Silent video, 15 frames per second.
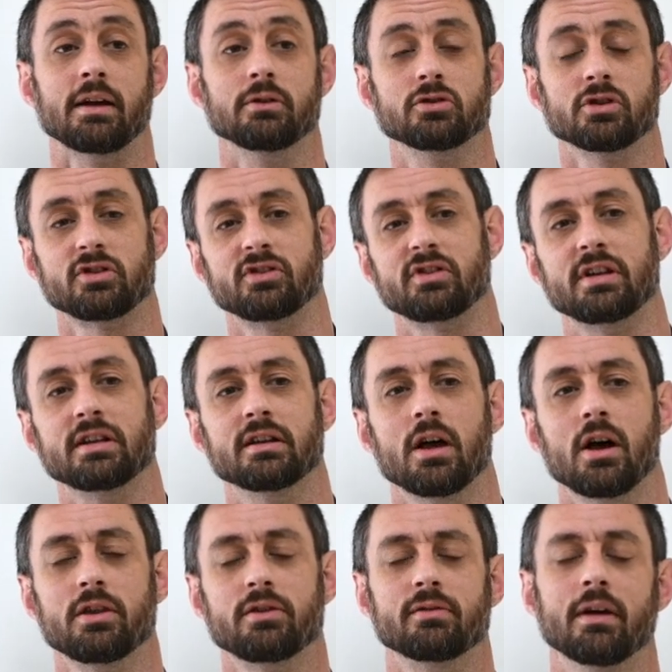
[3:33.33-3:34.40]
Now, just as
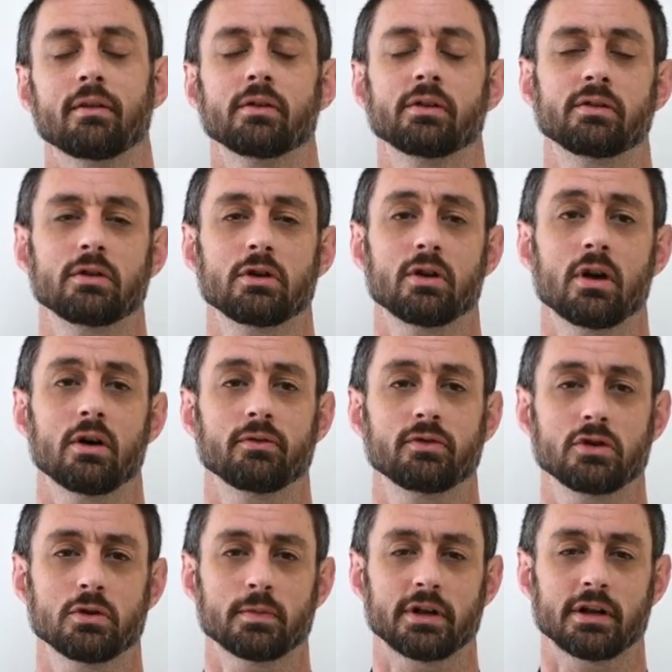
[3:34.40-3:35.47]
in other areas
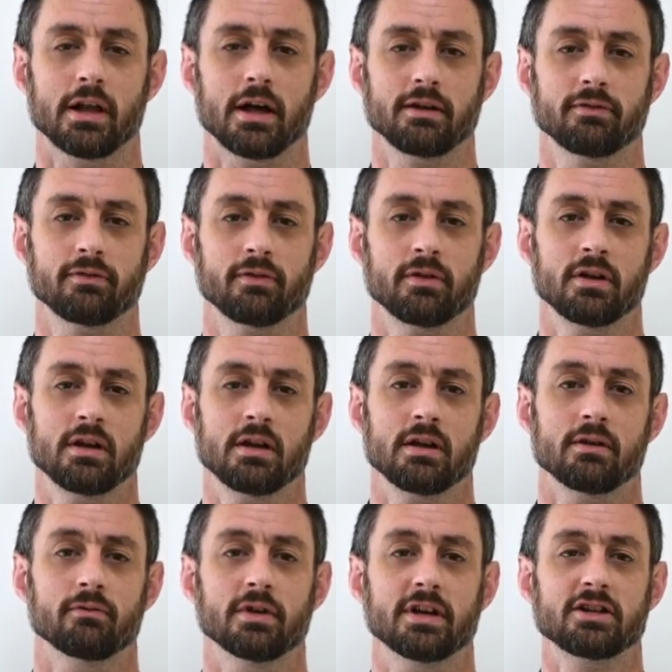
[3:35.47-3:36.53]
of human life,
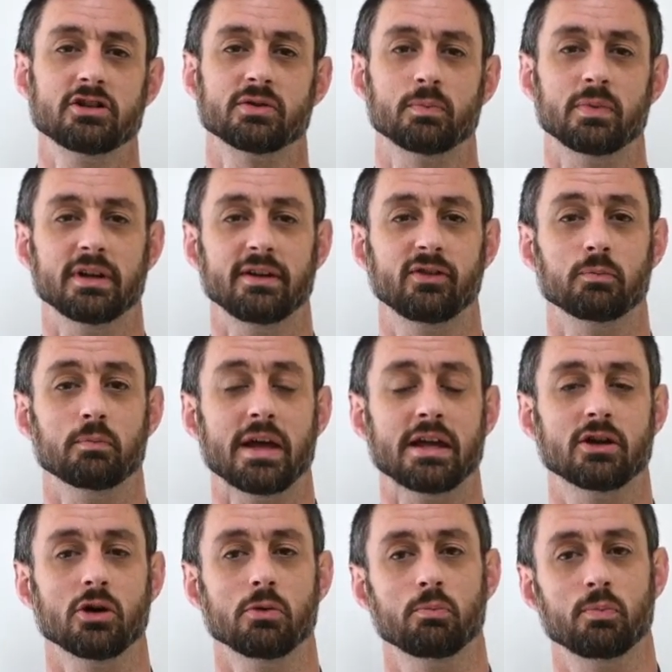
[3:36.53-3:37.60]
religious beliefs
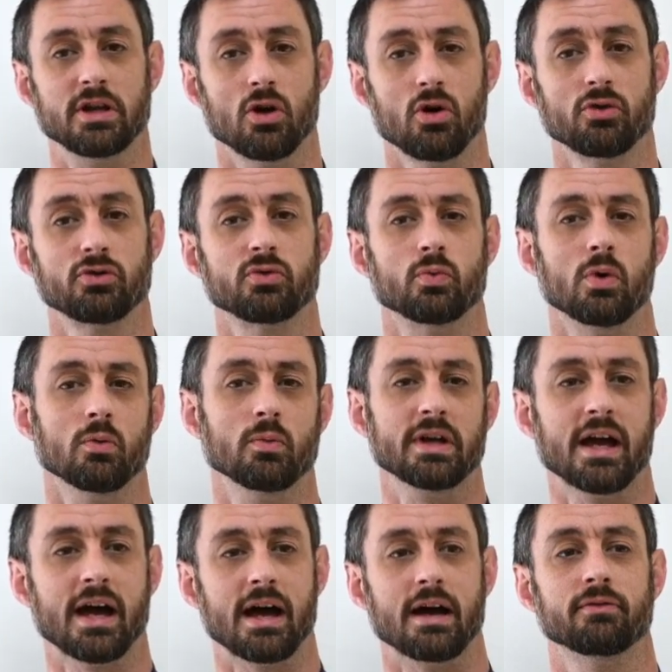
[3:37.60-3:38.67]
may go beyond what
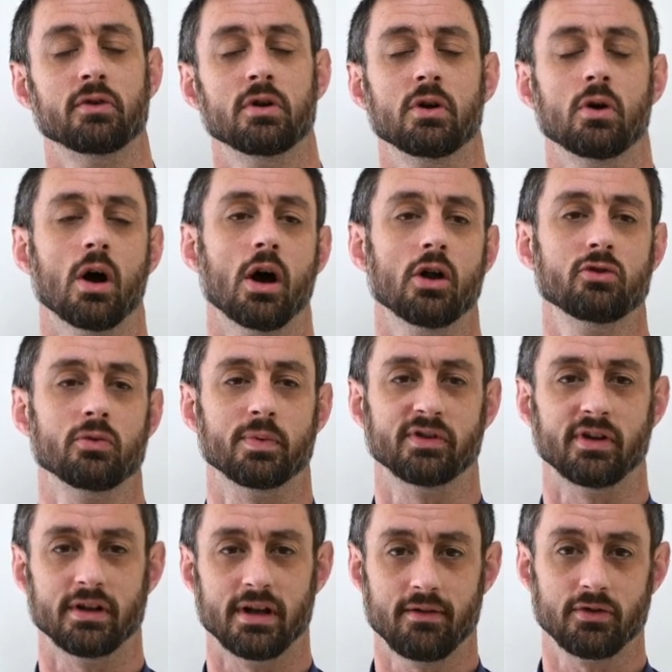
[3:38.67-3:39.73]
we have
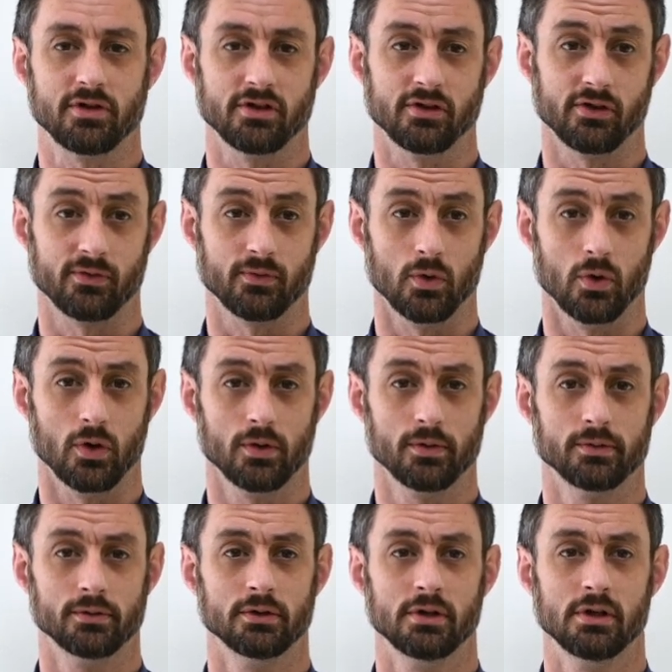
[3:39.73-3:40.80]
100% evidence
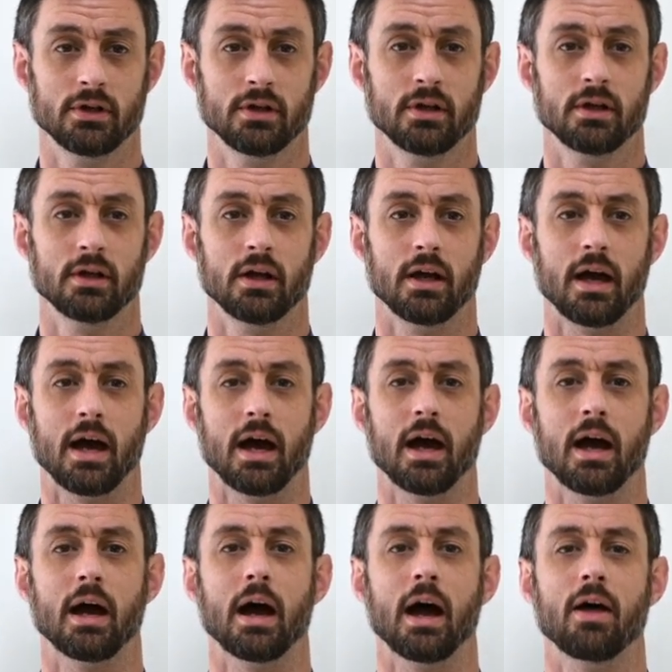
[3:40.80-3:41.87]
for,
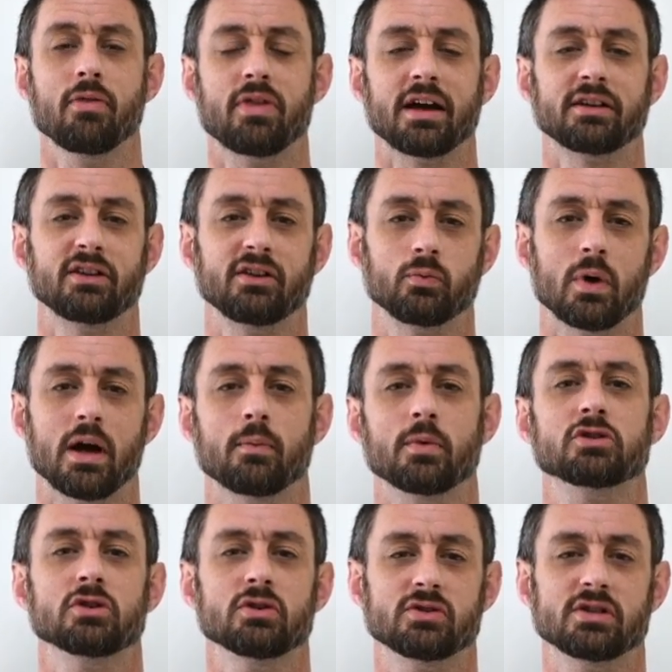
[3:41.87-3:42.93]
and that is where
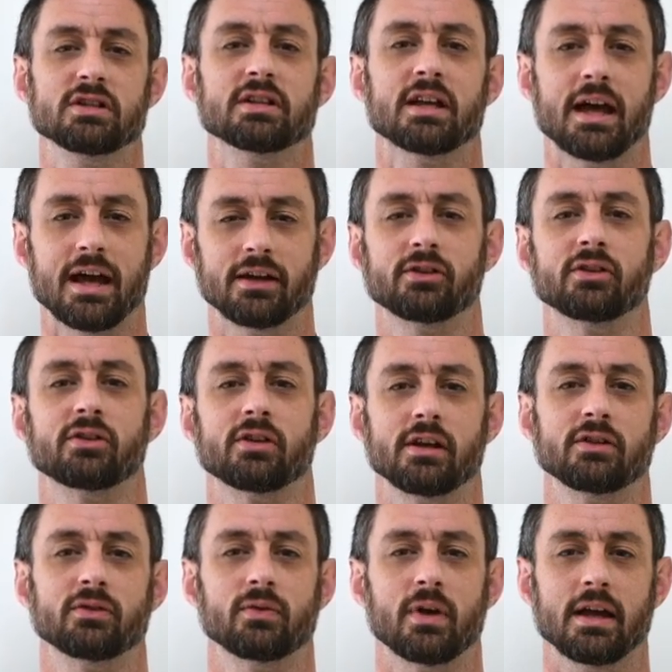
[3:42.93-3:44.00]
we're choosing to
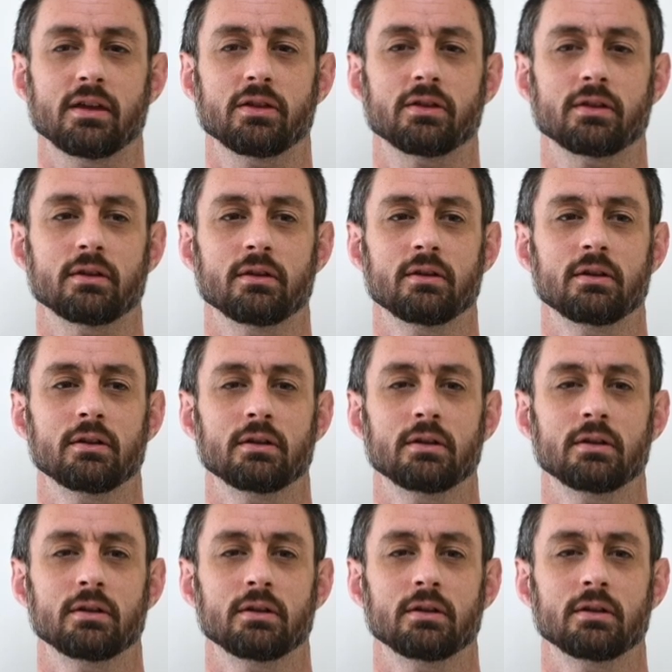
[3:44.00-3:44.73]
exercise faith.